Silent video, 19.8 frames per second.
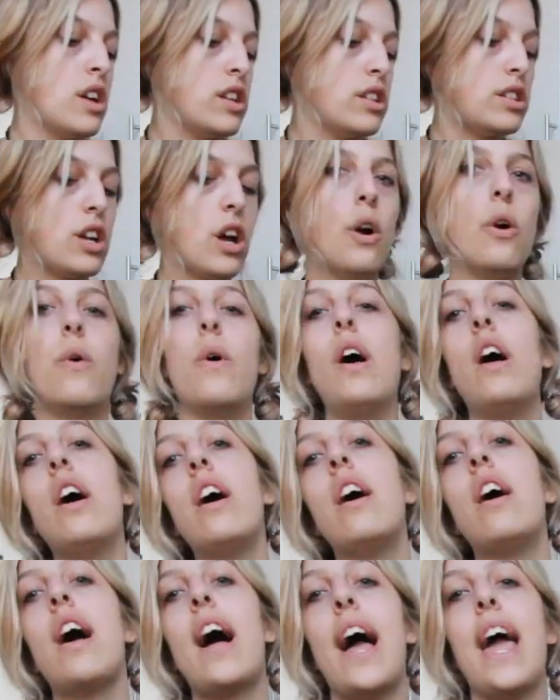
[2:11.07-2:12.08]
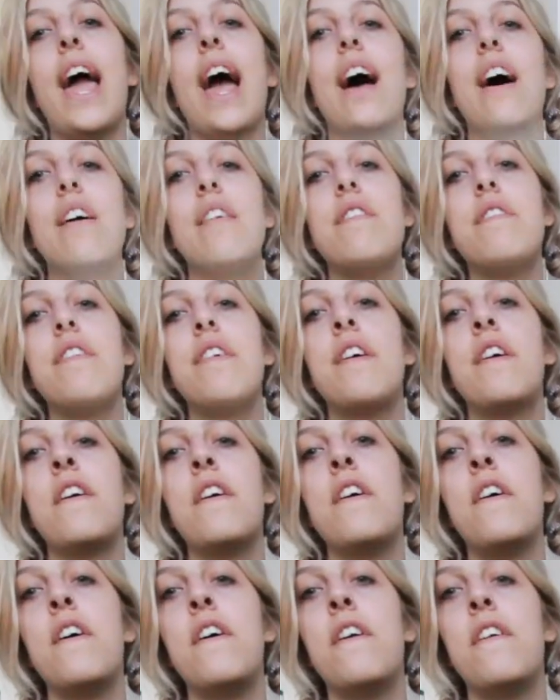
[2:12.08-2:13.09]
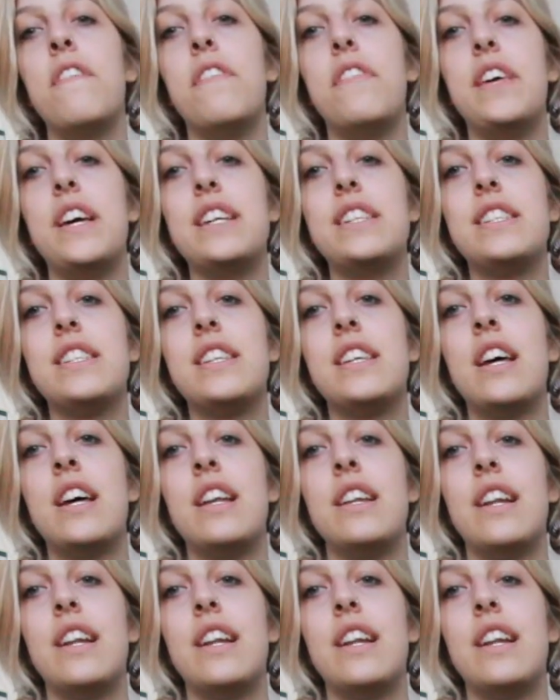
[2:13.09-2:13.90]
So I have this